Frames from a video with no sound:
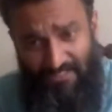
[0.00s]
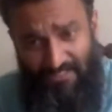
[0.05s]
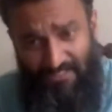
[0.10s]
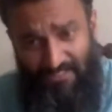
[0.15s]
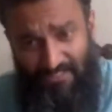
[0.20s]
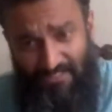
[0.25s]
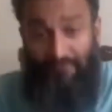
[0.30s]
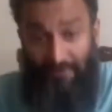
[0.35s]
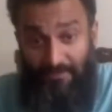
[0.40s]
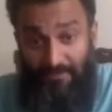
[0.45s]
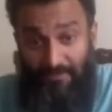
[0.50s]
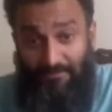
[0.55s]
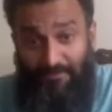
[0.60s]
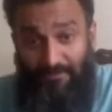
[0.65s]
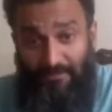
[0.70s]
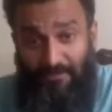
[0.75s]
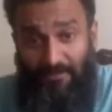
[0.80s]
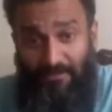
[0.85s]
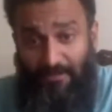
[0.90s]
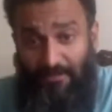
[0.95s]
different,
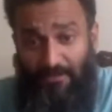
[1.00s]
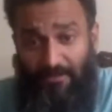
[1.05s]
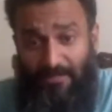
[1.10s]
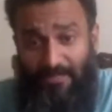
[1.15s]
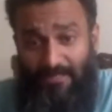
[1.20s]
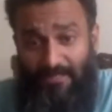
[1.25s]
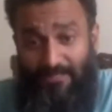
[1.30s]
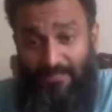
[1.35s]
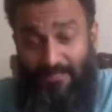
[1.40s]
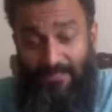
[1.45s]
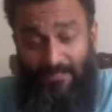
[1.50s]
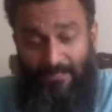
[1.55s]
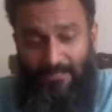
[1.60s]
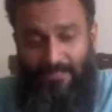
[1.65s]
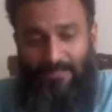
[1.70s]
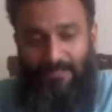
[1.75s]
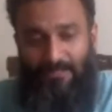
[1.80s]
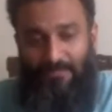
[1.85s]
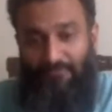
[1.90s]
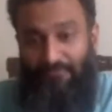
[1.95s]

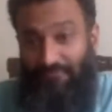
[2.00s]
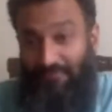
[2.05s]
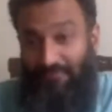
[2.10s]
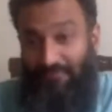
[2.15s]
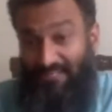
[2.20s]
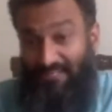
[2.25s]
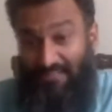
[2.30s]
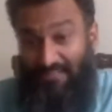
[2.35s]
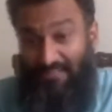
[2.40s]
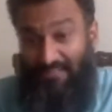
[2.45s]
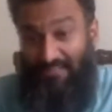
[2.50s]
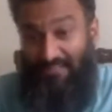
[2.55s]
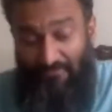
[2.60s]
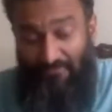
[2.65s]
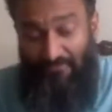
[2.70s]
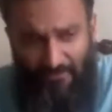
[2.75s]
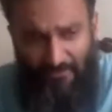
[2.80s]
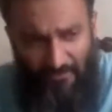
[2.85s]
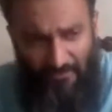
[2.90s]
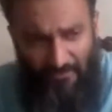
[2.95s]
and if we're
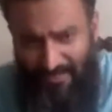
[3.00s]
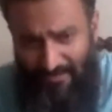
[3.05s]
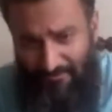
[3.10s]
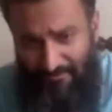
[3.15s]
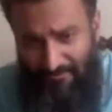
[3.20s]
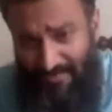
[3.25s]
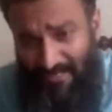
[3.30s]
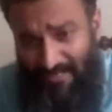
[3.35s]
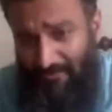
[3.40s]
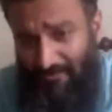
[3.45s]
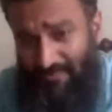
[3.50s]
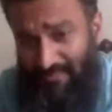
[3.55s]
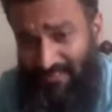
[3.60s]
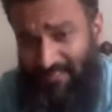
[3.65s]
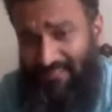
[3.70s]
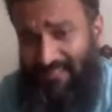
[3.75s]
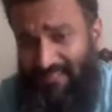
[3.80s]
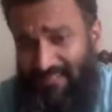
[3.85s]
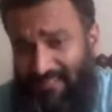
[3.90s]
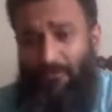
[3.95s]
different, every now and
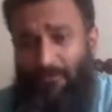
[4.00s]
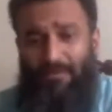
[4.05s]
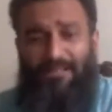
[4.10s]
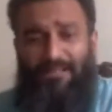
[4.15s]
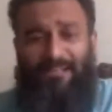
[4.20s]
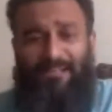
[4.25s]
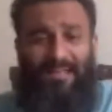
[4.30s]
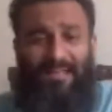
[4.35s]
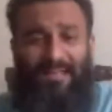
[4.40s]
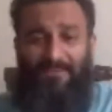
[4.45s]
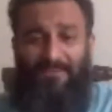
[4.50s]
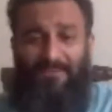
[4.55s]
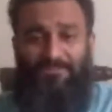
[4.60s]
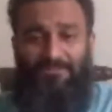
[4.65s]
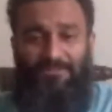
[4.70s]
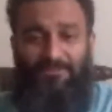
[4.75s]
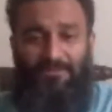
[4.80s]
then that will clash.